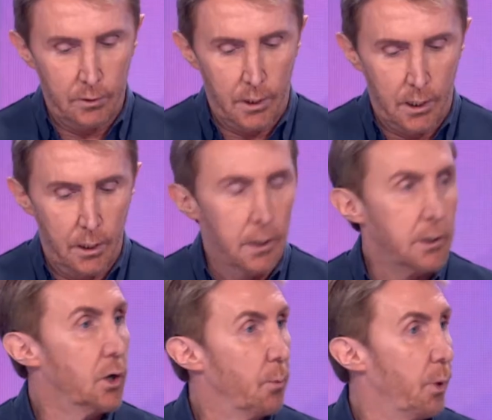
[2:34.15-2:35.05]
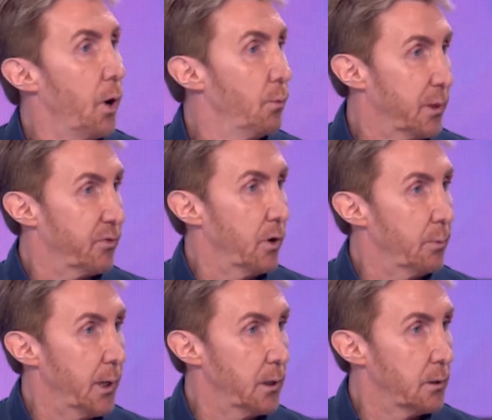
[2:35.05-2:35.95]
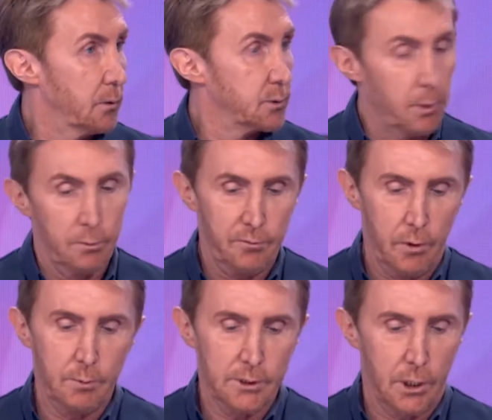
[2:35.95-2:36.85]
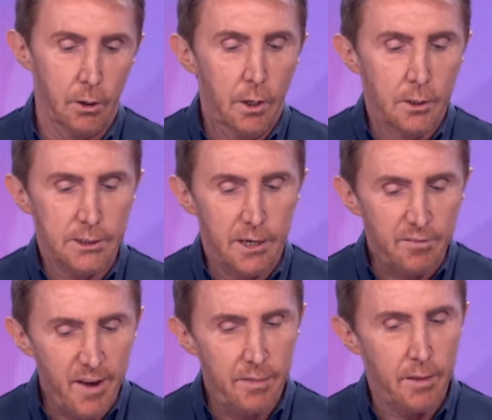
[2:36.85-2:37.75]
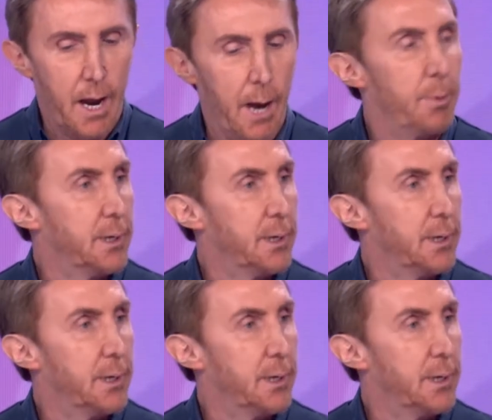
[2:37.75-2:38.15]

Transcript: that you're not born with a phobia, no one's born with a phobia, so there's an event that happened